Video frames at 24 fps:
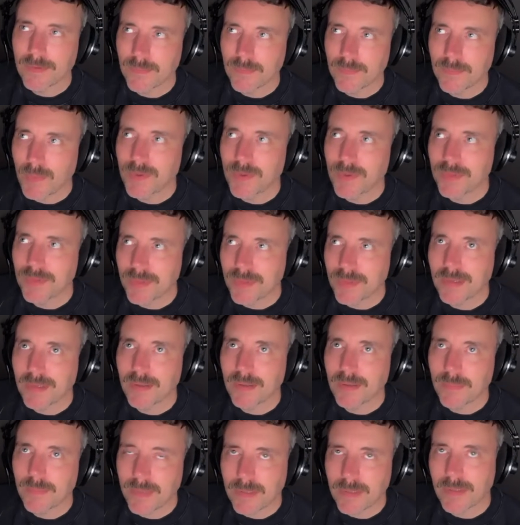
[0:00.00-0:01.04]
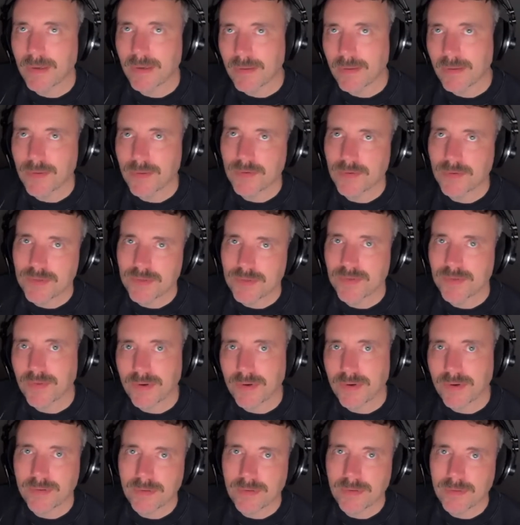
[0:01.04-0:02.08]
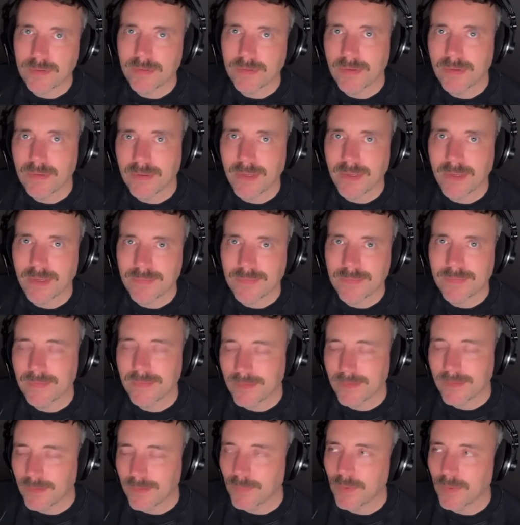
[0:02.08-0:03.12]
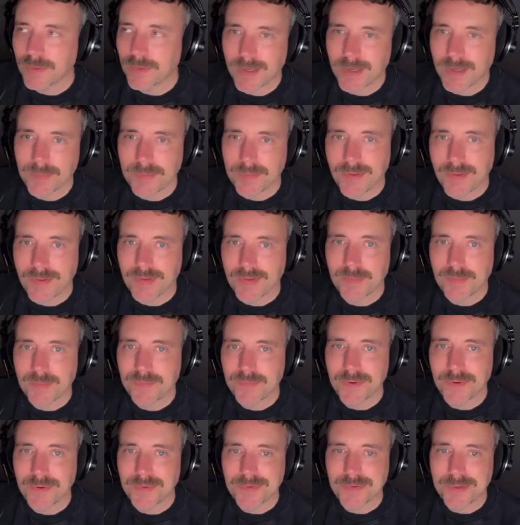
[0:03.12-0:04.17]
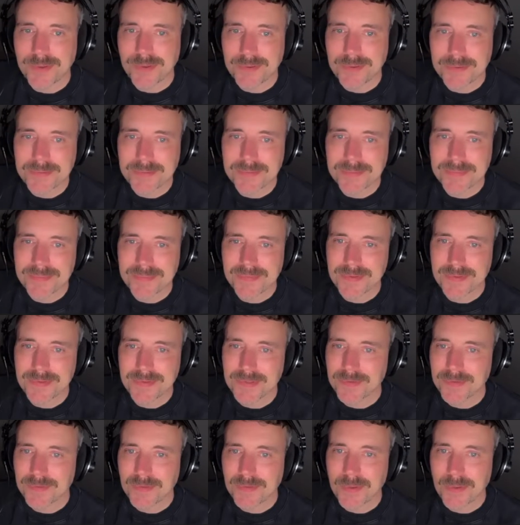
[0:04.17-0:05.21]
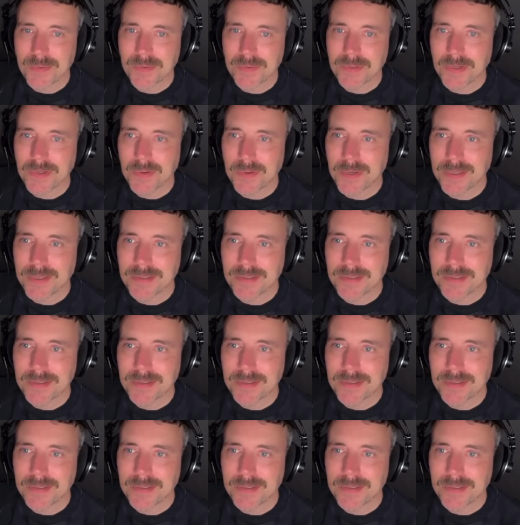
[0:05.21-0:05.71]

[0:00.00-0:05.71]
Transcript: more you think about how you should start, the more time it takes before you start. So just go ahead.